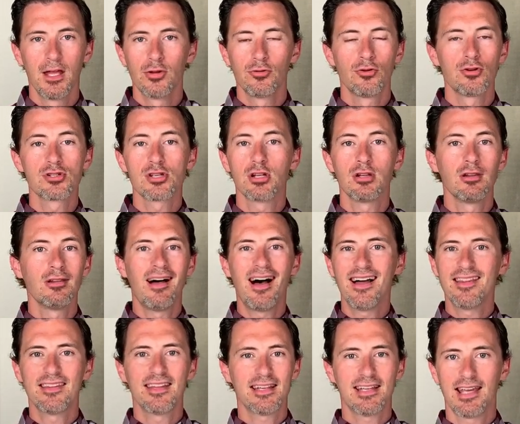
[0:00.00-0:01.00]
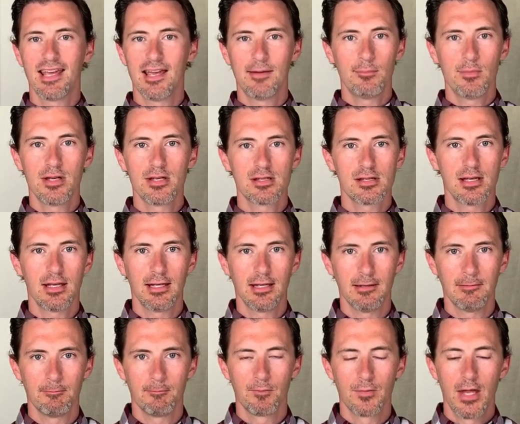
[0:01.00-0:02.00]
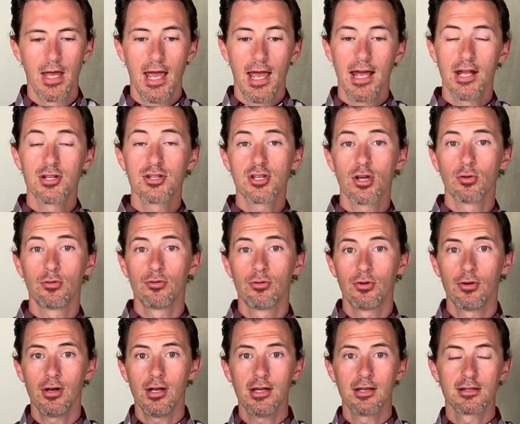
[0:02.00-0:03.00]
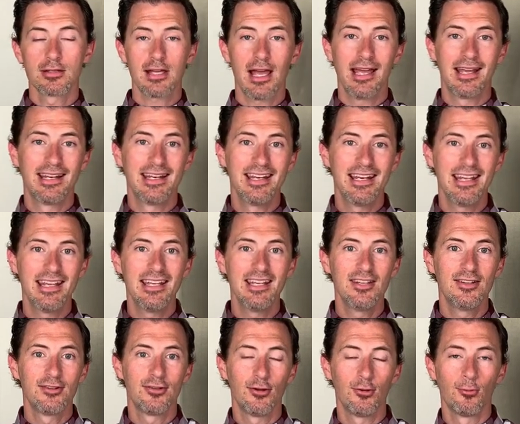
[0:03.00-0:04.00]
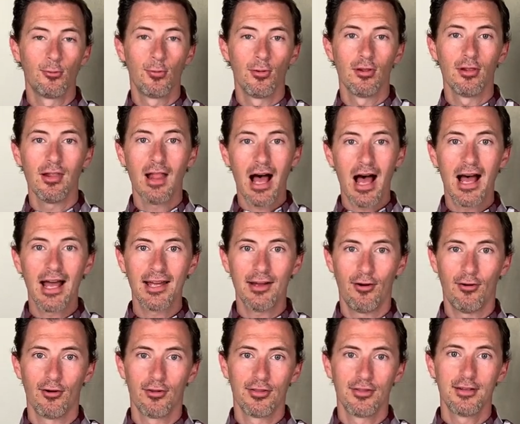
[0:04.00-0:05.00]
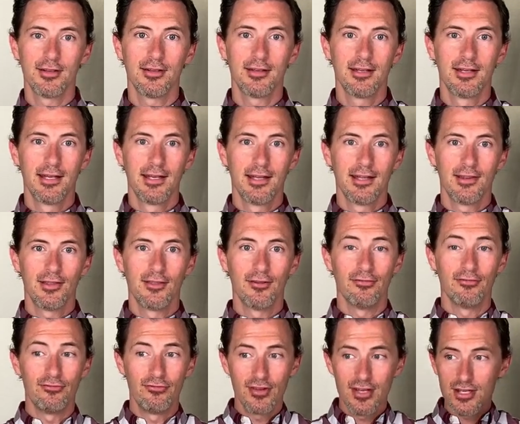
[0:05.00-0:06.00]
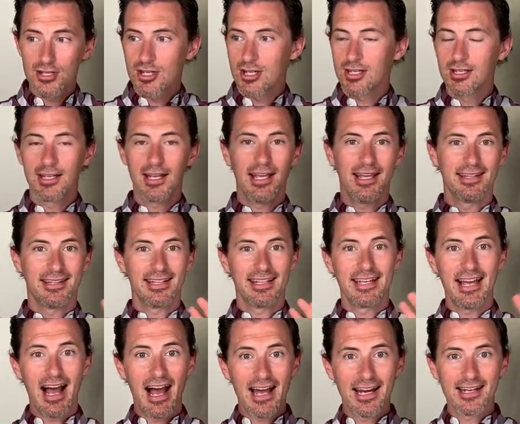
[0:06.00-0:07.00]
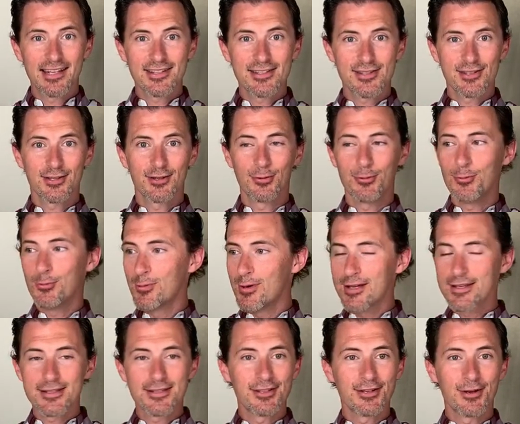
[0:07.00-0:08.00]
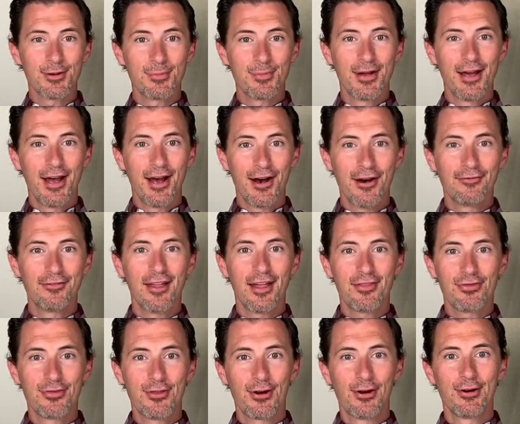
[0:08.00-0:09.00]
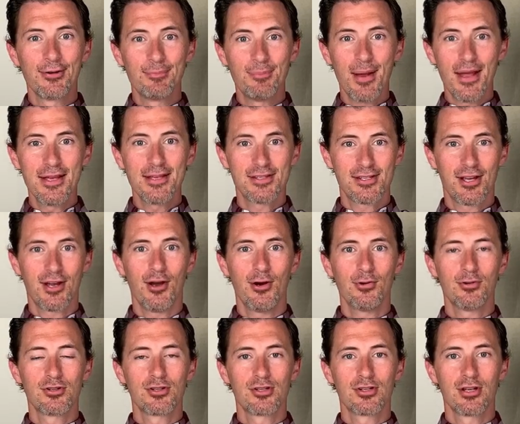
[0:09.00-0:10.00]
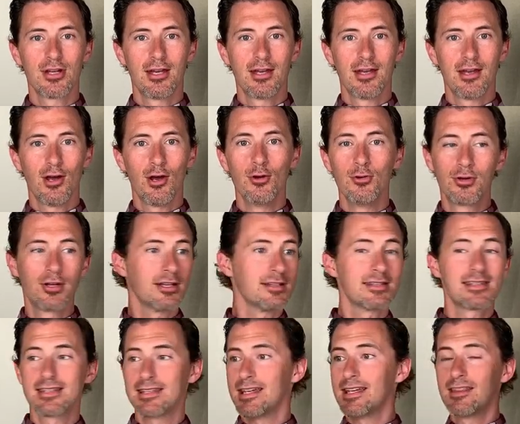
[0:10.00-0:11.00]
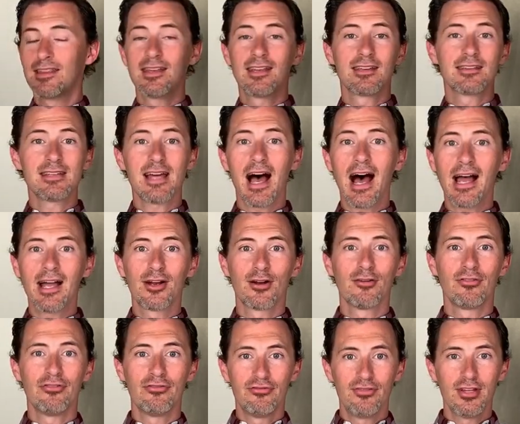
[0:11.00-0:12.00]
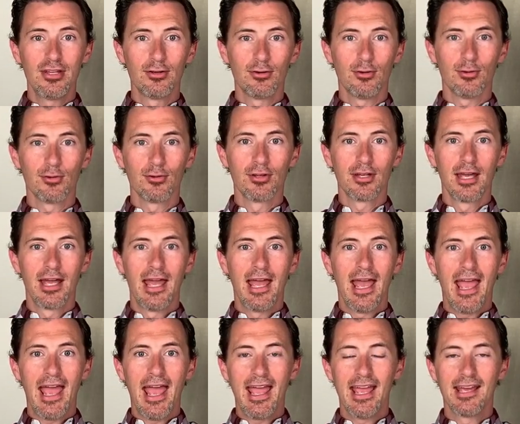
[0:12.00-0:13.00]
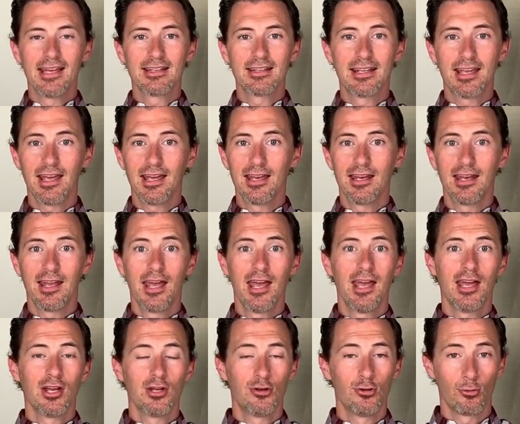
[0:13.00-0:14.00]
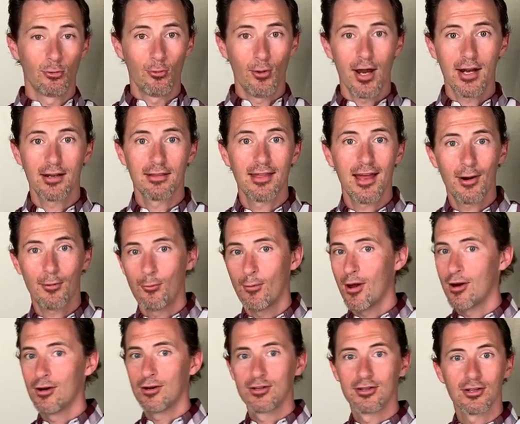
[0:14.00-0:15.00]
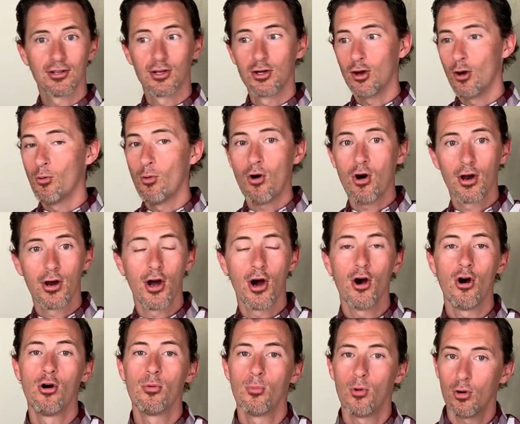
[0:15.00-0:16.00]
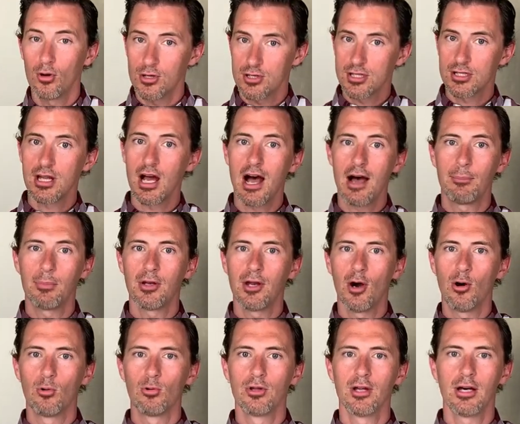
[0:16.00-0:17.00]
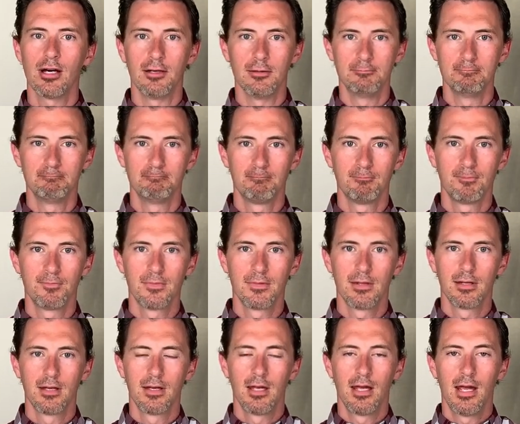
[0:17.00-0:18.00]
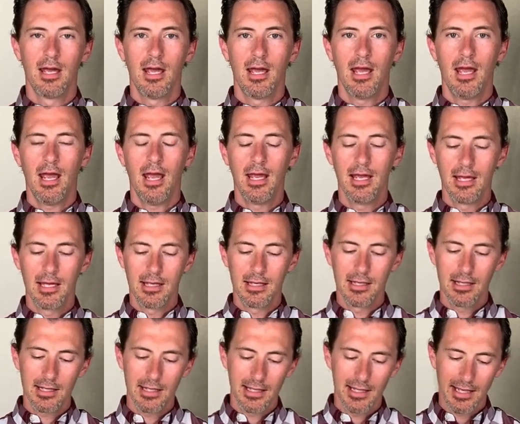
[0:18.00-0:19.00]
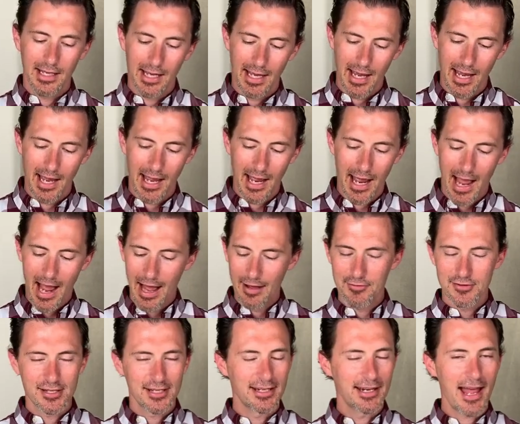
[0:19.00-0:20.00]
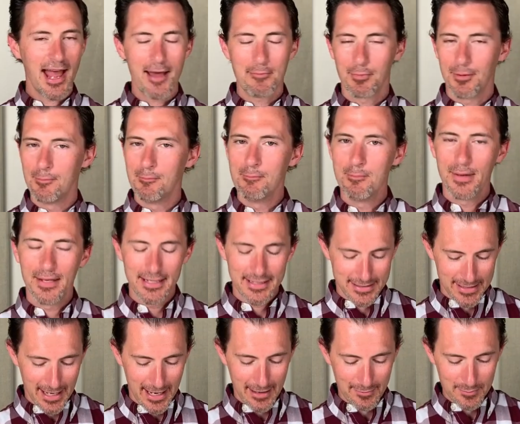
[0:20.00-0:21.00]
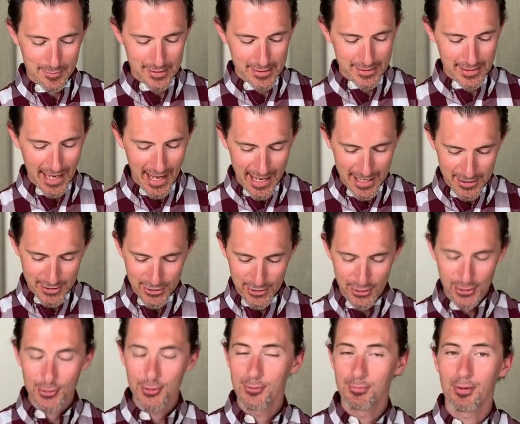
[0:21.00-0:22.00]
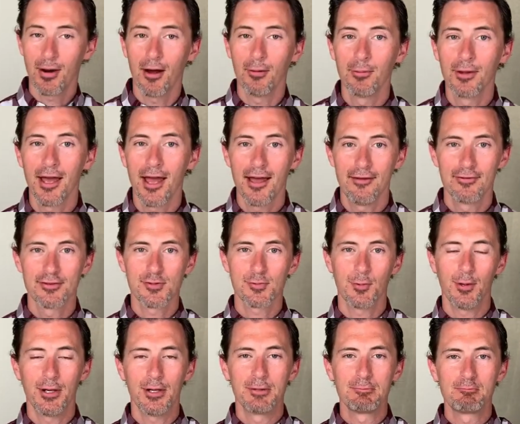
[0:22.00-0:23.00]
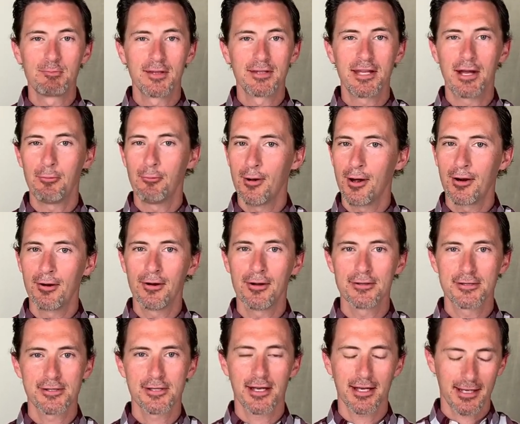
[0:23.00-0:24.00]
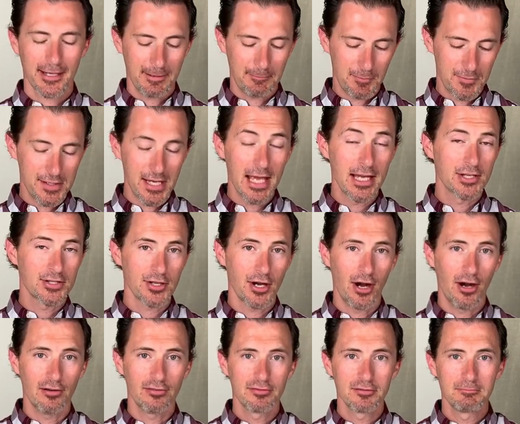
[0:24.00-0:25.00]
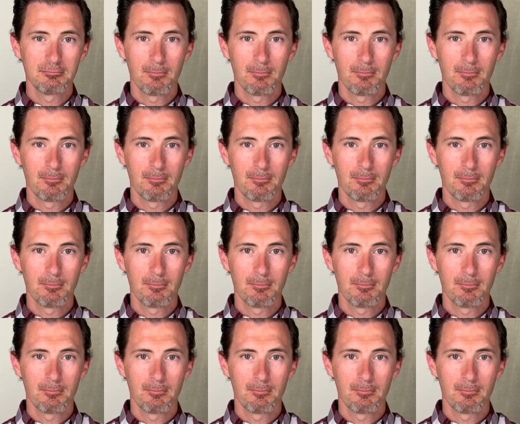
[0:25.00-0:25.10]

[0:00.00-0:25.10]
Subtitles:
there's a lot that can't be seen. And so there is a need to rely on the vision and the guidance and the wisdom of that third base coach who can see the entire field and can direct that runner to go on home or to stop and hold up. And I've seen it happen many times, as you probably have as well, that runner on second takes off